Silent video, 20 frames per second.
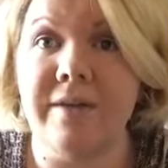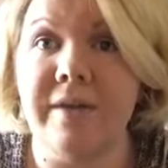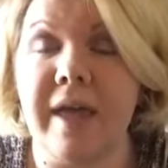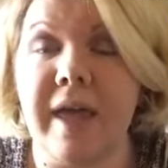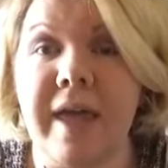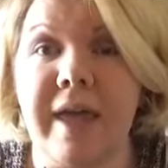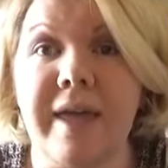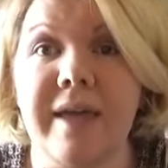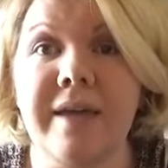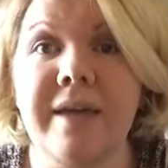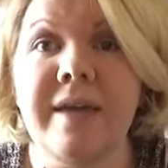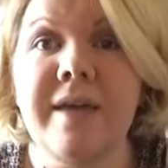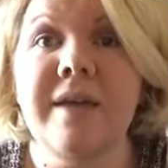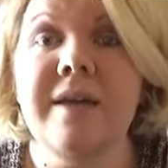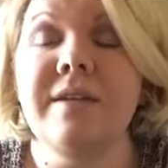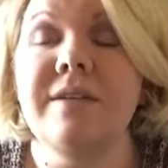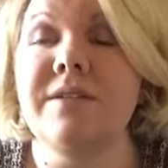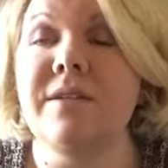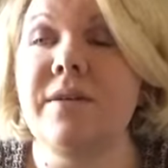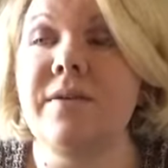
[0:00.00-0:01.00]
Okay,
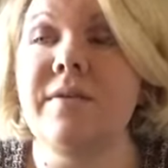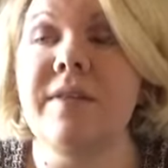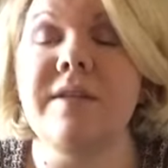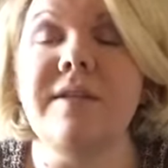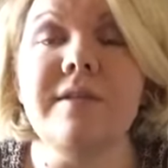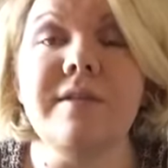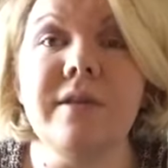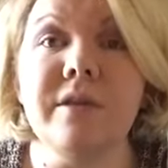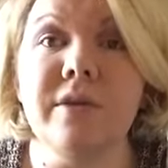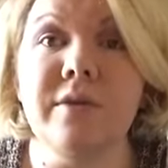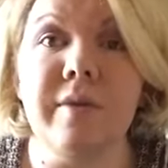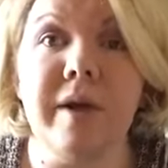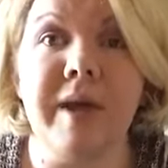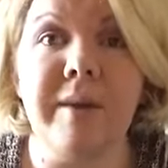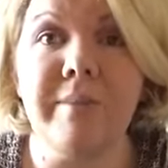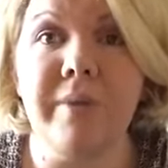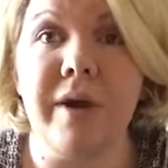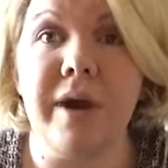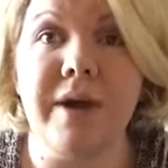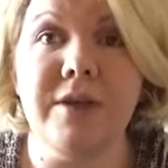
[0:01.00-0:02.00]
so this is a
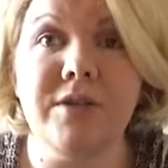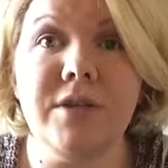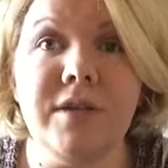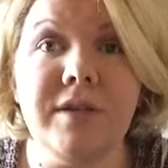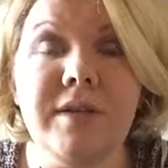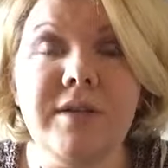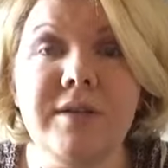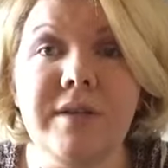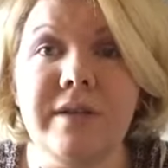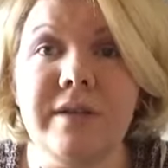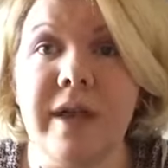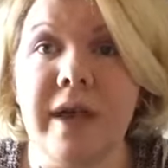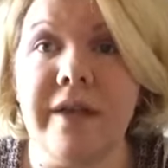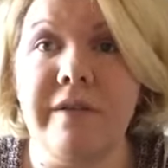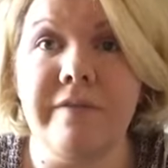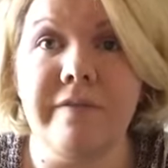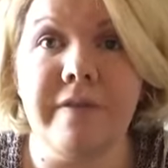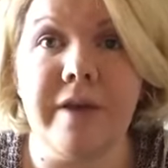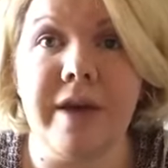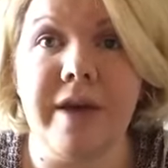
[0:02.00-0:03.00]
great project. It's a lot
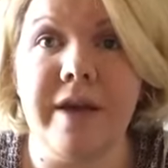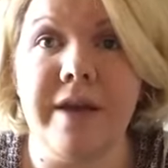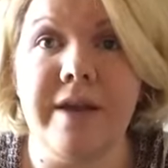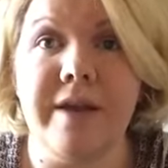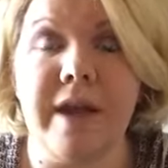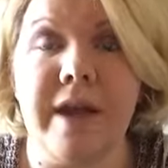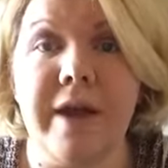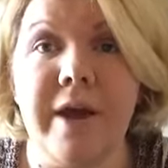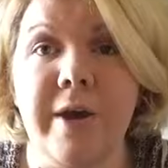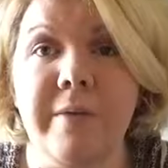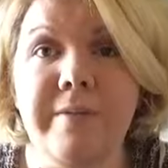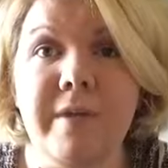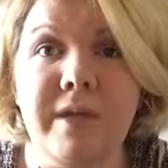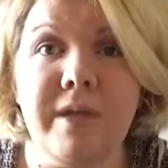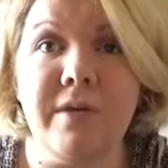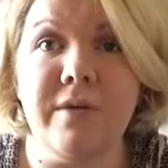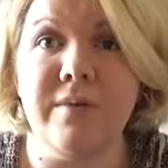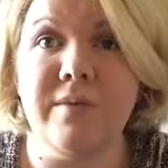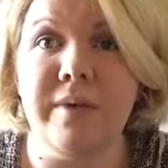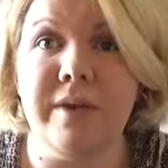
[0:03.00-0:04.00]
of fun. I hope that
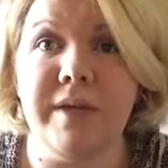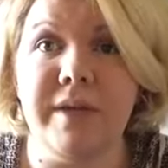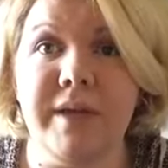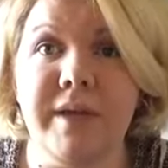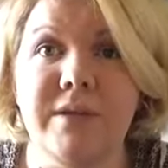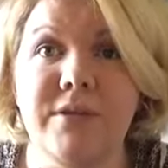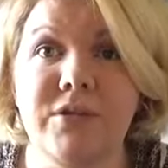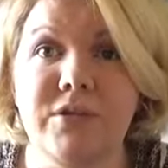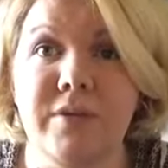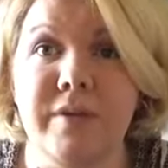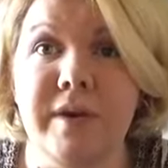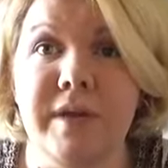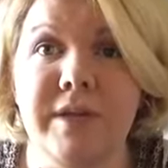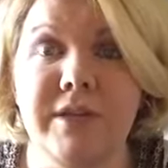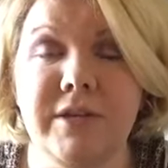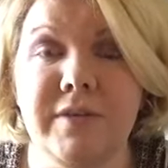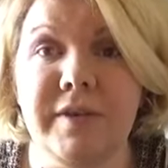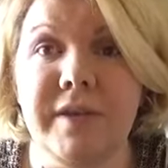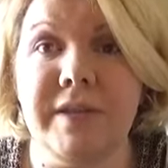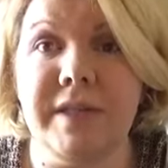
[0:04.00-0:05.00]
you really enjoy
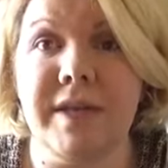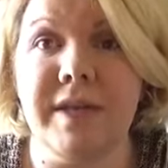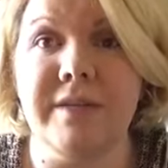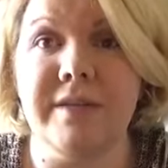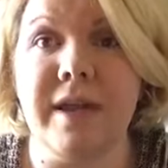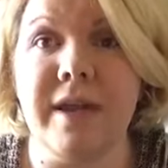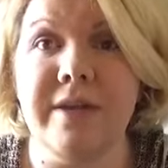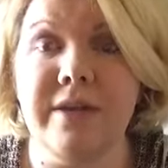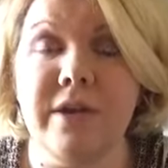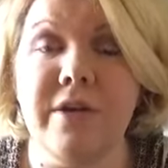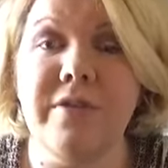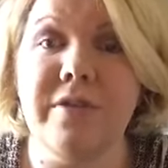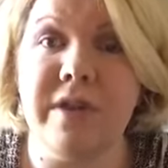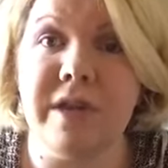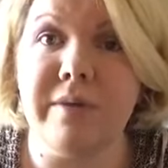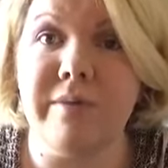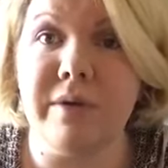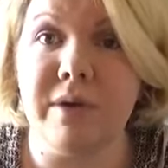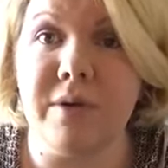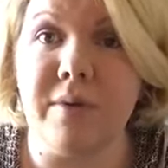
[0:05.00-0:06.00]
doing this. I know that
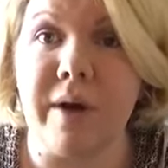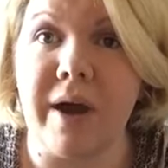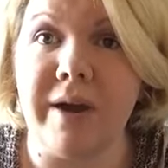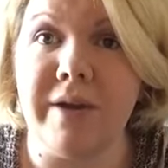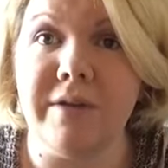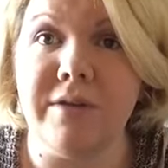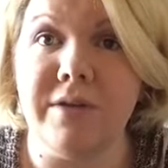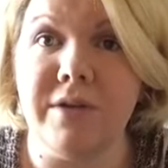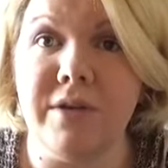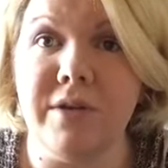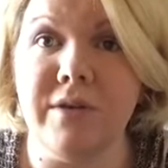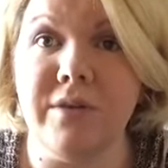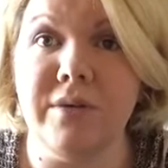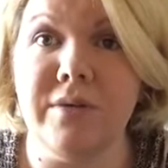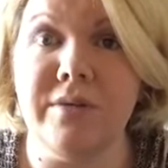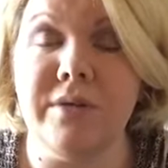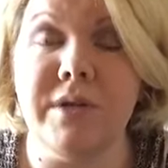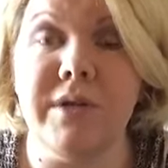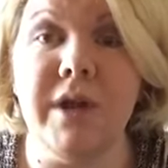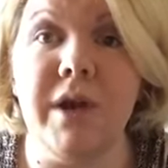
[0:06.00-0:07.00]
it requires
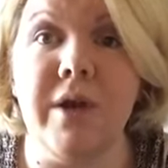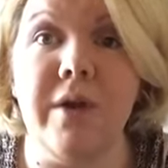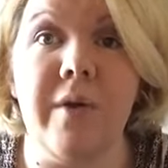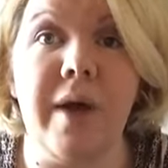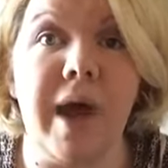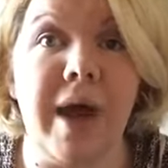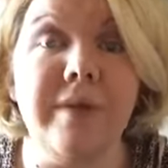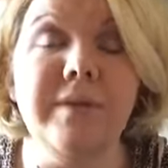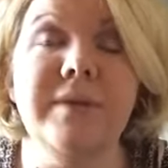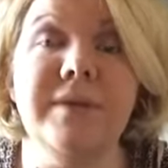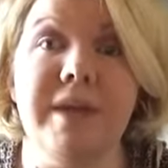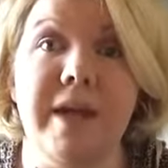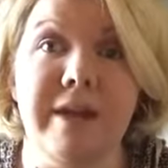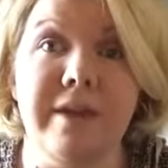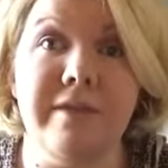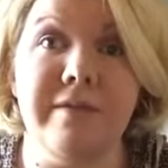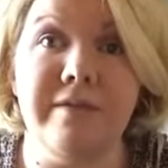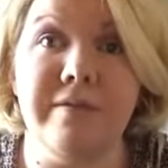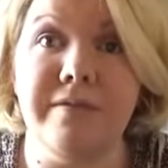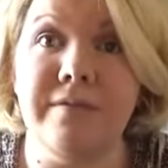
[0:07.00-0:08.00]
you to go outside
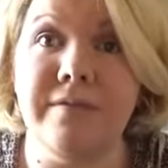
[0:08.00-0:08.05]
of